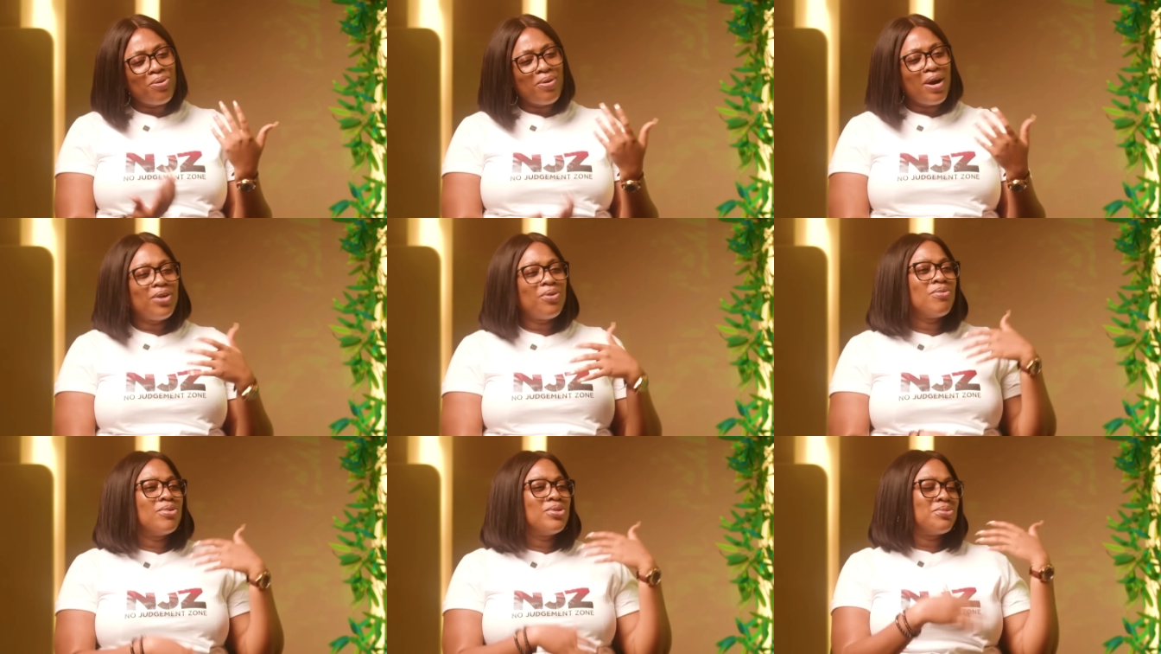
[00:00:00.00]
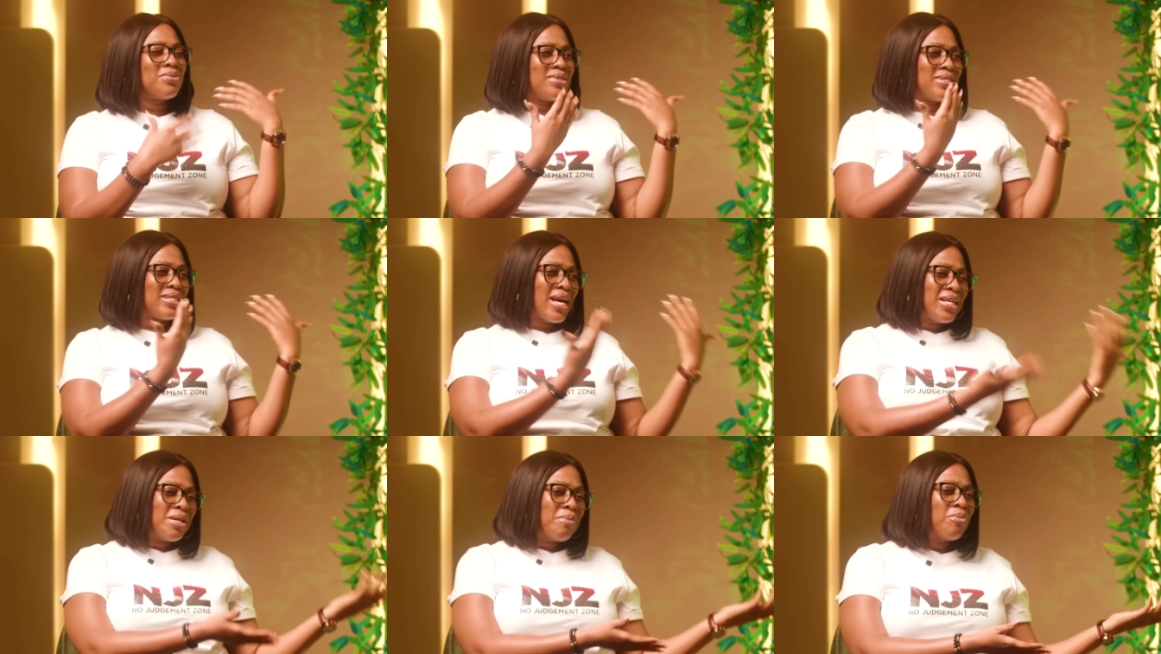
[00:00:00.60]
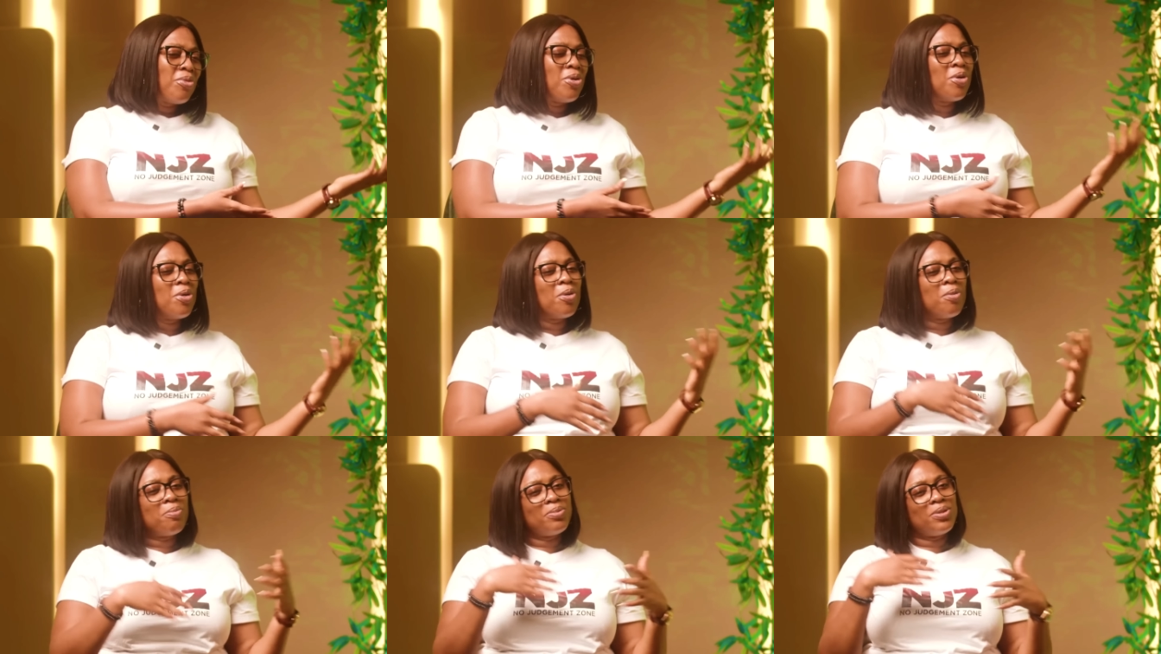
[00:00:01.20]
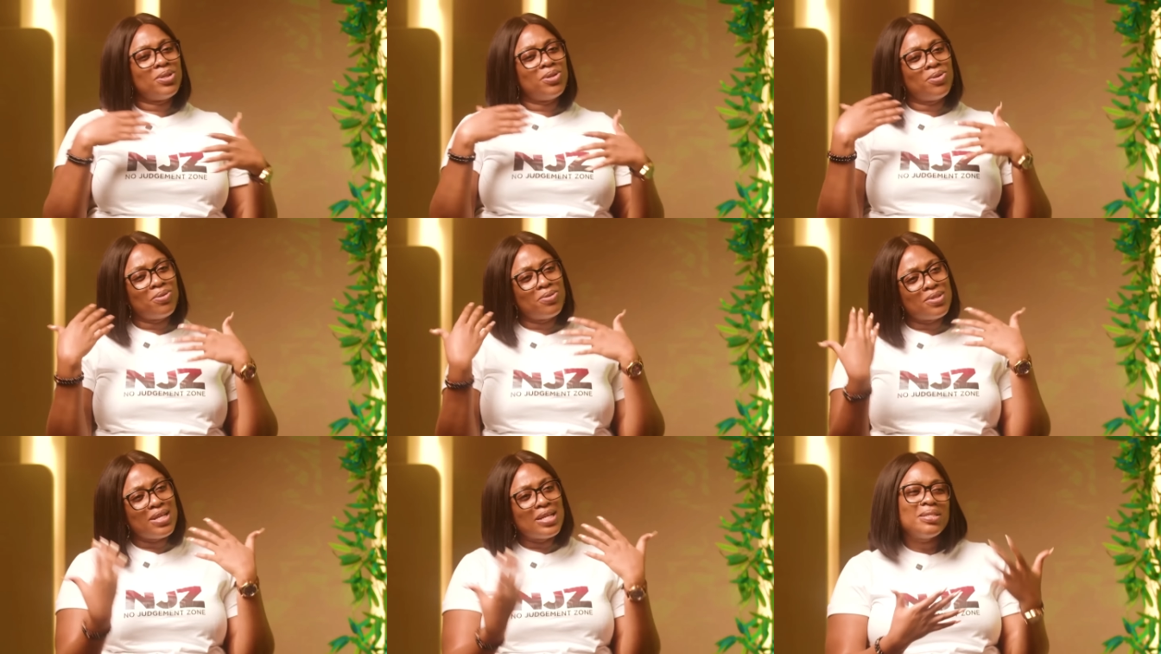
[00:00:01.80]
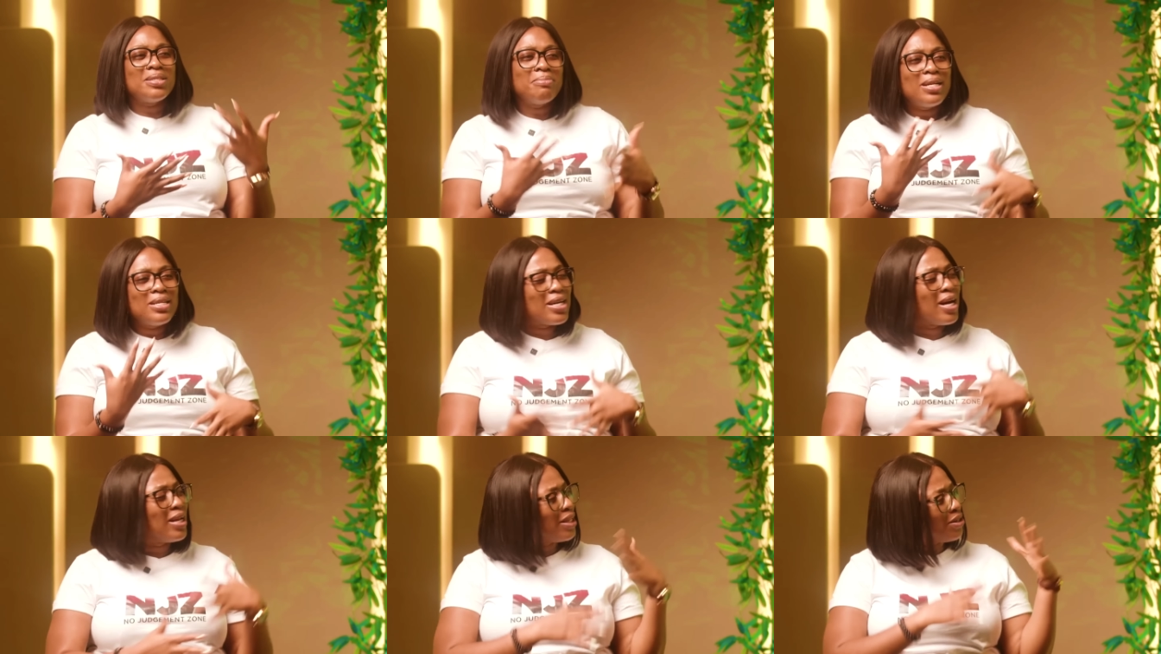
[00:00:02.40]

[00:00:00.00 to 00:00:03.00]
I don't want to stand him up, sentimental